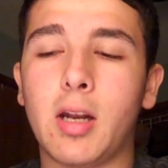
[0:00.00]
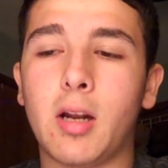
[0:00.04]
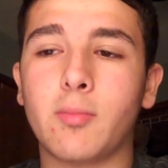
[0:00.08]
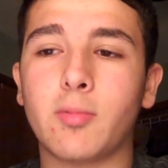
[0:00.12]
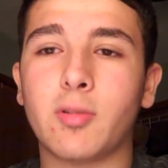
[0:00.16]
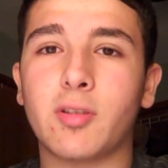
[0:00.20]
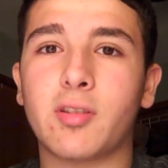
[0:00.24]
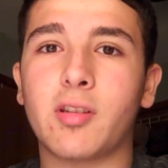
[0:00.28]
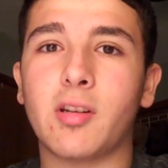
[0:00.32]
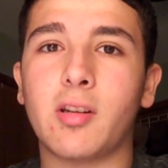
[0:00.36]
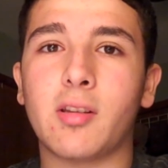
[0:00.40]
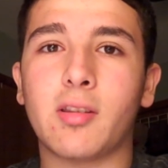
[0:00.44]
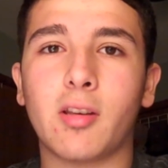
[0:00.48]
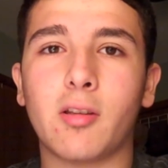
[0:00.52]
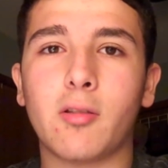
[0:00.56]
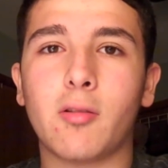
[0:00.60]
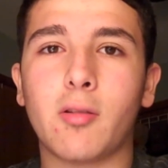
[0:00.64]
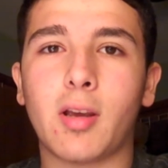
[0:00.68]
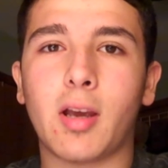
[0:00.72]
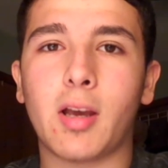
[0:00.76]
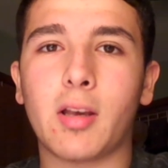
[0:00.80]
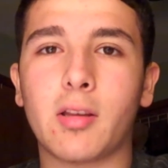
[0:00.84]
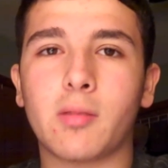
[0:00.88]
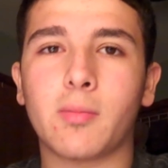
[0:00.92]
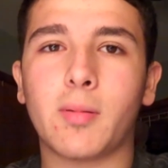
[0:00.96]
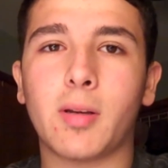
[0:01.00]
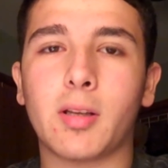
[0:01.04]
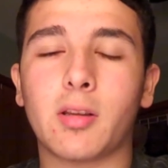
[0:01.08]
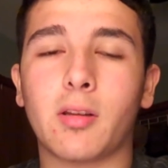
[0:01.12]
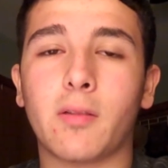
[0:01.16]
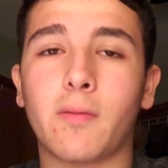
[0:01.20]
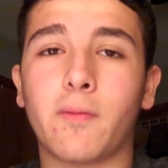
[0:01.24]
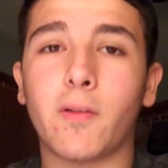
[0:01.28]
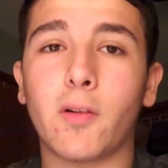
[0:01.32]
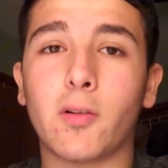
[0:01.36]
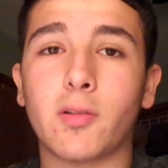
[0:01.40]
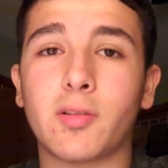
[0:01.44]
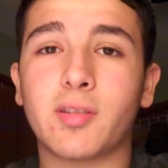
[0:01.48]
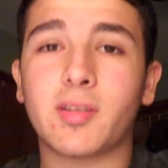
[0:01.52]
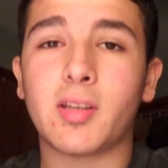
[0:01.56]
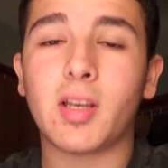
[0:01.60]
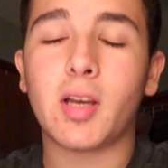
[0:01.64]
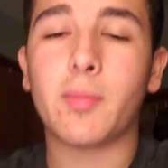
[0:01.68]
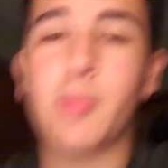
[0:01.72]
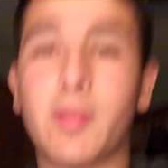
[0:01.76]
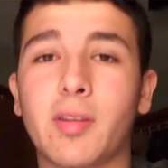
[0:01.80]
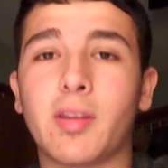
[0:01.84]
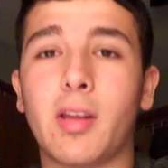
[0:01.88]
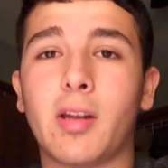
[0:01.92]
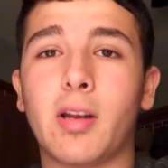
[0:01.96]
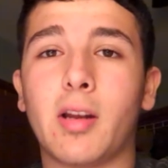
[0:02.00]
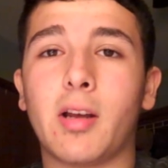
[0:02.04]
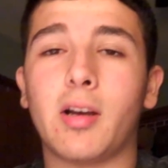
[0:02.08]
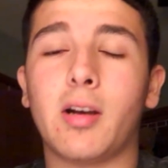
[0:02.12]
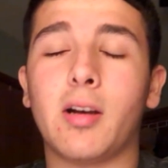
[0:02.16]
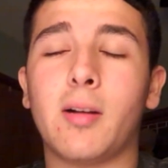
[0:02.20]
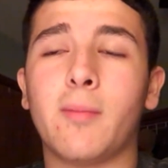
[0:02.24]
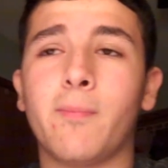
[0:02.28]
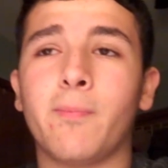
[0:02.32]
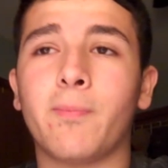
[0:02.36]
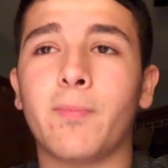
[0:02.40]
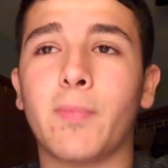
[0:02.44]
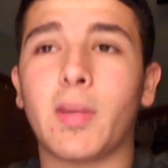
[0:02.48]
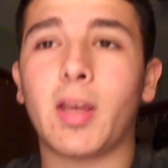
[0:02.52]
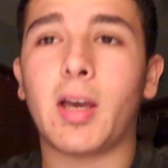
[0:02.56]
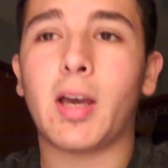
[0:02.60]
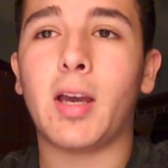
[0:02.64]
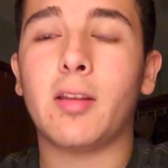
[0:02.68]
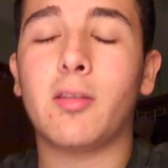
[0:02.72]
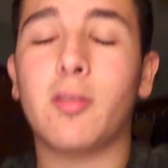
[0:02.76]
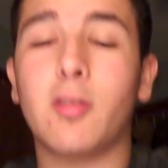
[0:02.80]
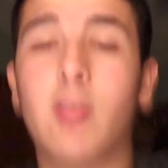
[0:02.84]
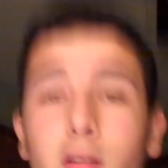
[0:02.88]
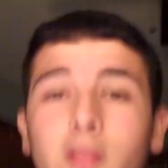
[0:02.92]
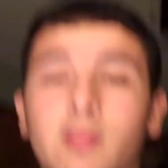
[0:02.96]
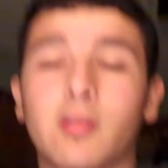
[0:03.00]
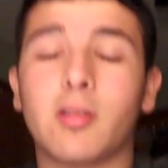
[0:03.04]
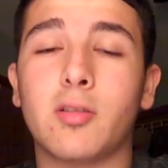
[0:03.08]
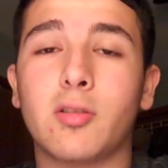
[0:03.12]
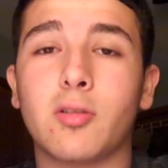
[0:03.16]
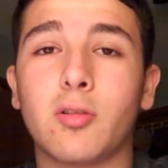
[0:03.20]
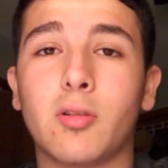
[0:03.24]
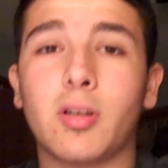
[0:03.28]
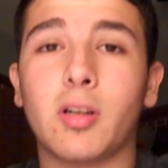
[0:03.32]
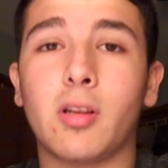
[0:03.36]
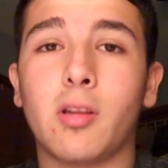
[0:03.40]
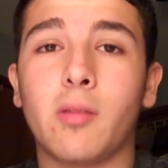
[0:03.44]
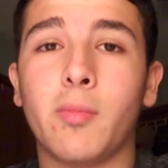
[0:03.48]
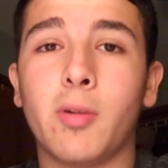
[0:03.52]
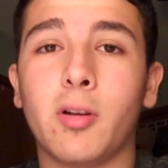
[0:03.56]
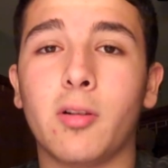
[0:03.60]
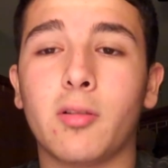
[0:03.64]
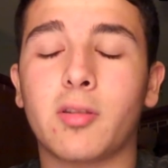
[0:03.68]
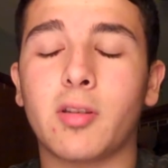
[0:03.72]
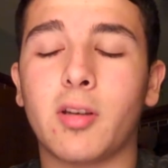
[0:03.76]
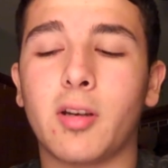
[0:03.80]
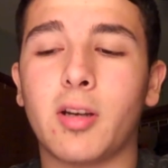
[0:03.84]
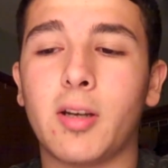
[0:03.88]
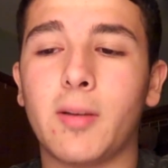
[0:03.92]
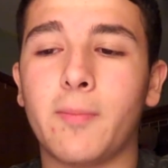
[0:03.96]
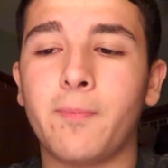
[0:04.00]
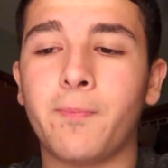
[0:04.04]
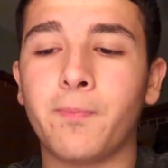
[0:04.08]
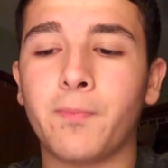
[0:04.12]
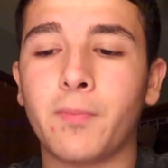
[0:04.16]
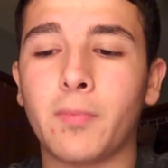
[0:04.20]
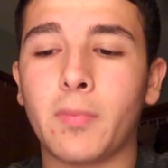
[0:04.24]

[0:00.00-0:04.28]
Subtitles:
I'm just going to tell you guys about the first steps that I took to joining the military.